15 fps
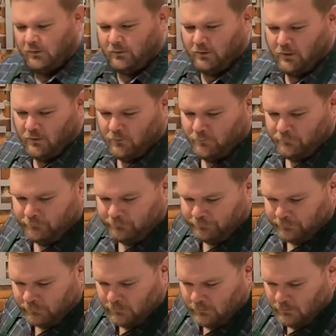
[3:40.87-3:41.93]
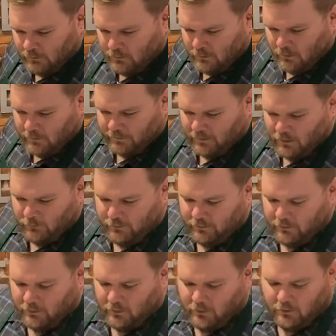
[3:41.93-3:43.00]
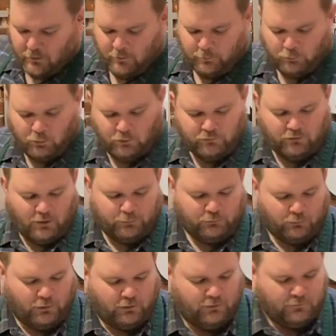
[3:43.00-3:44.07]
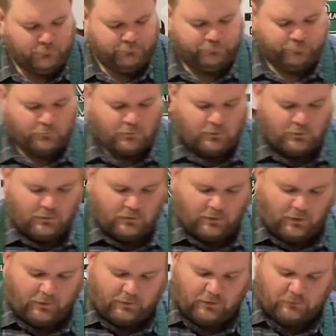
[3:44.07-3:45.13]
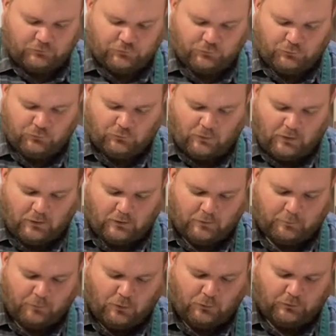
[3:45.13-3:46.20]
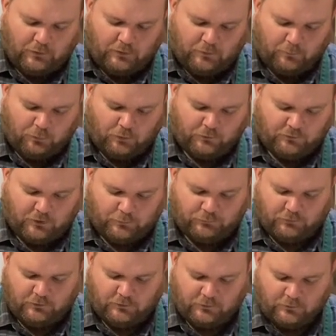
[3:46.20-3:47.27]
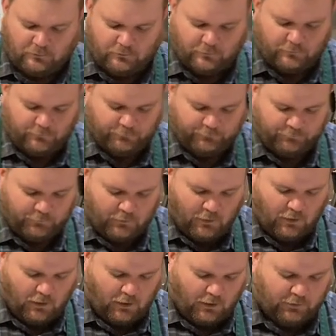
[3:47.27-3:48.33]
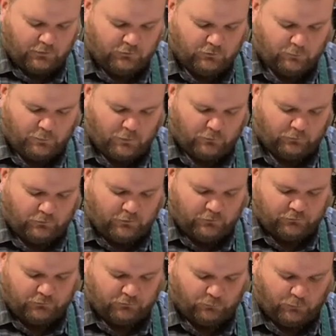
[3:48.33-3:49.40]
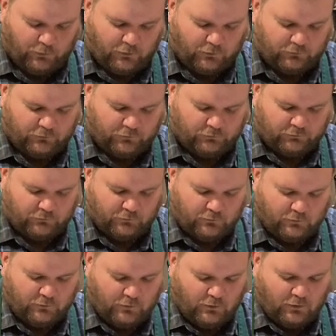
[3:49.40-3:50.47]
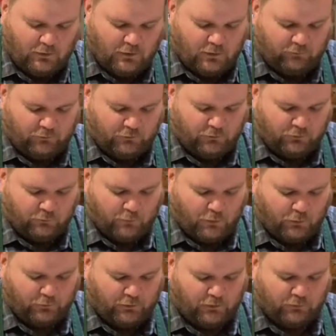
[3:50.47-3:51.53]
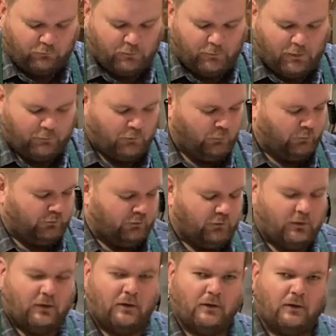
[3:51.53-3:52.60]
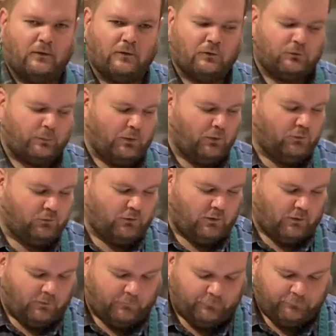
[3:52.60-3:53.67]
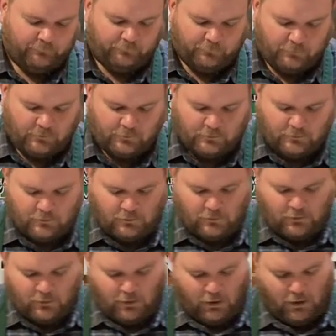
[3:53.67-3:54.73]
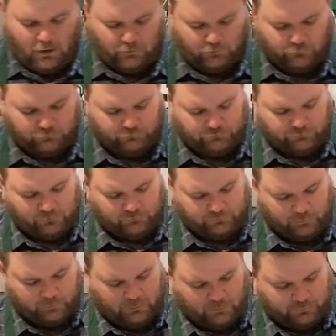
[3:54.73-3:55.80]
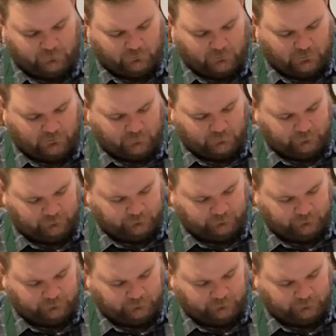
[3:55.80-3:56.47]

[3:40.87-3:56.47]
to go. Now we need to get our pork chops ready. I got 2 bone-in pork chops here. You can do boneless as well. Just if you do bone-in, remember when you're eating there's bones in them. A little salt and pepper on them.